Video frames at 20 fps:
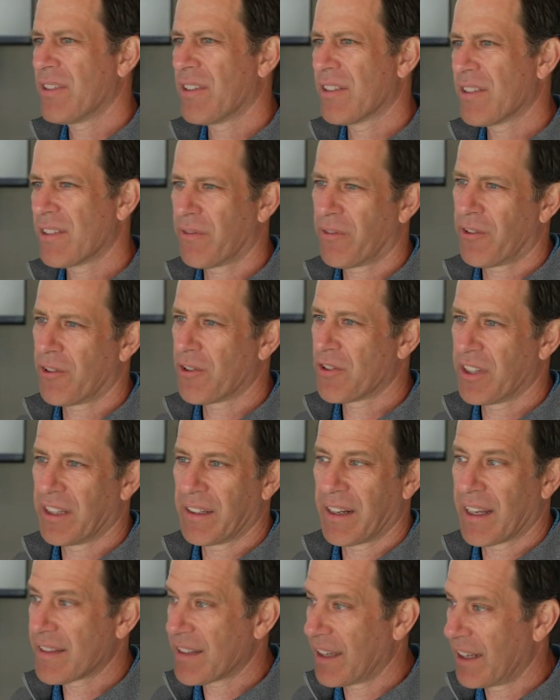That's the first thing.
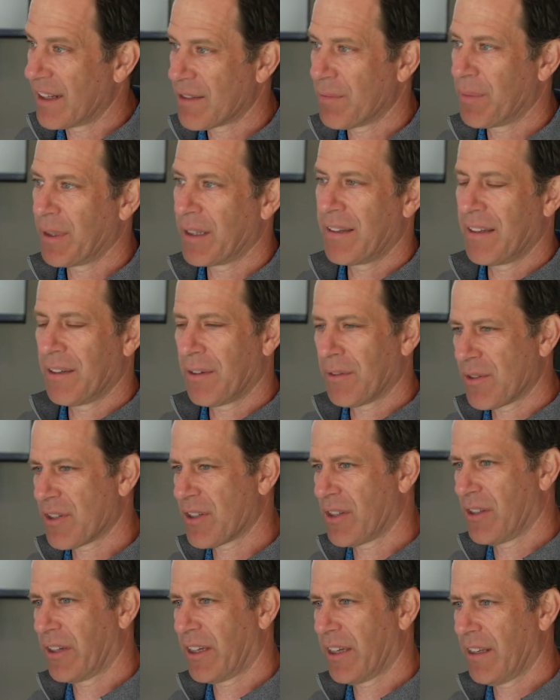Not saying it's a big deal,
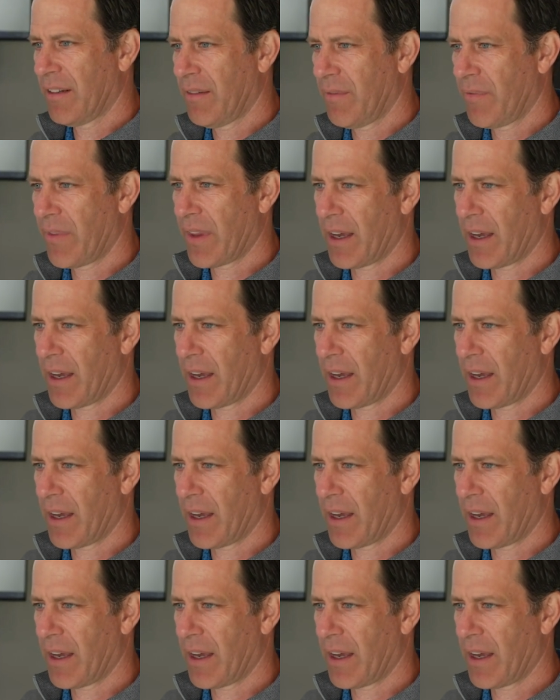just looking.